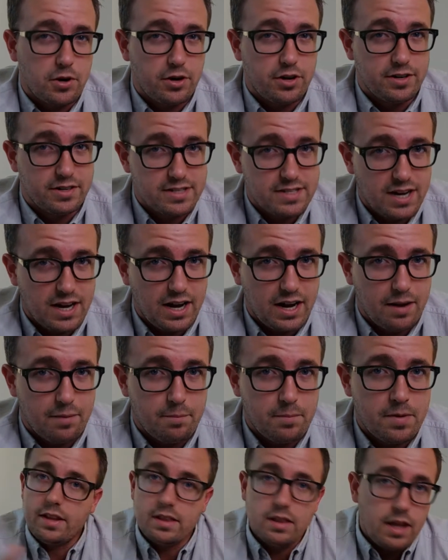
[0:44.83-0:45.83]
period in
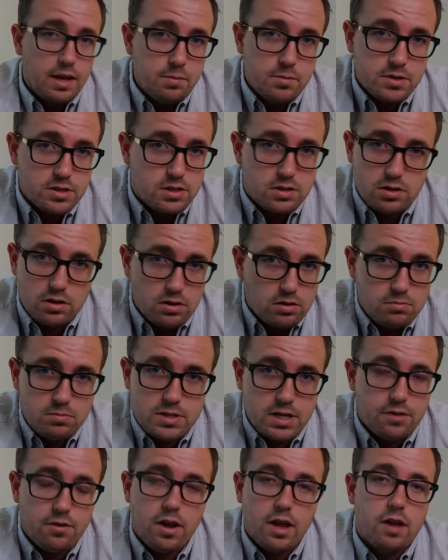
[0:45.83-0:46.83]
time. In layman's
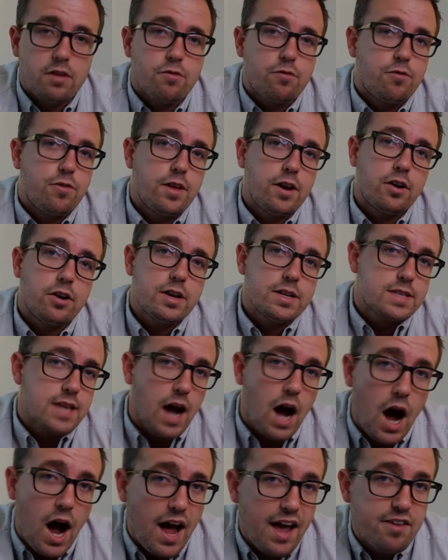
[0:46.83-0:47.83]
terms, if there is
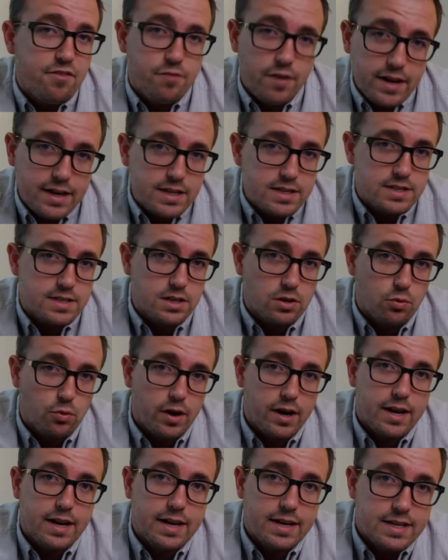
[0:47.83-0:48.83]
a high vacancy
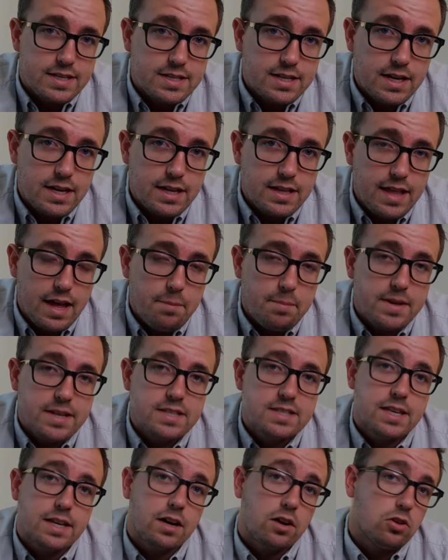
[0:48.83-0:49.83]
rate in a city, that
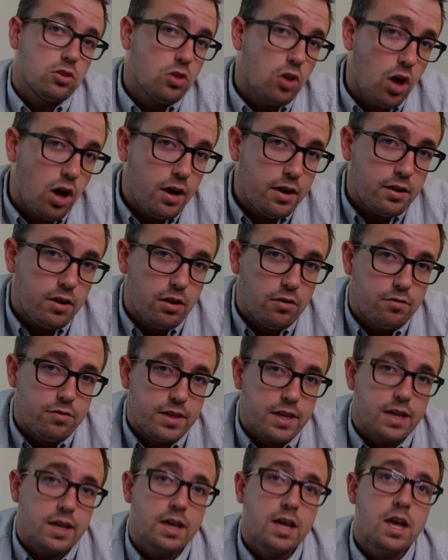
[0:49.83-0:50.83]
means that a lot of
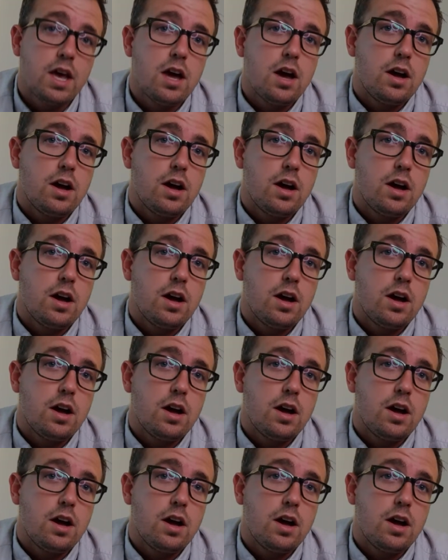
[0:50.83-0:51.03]
the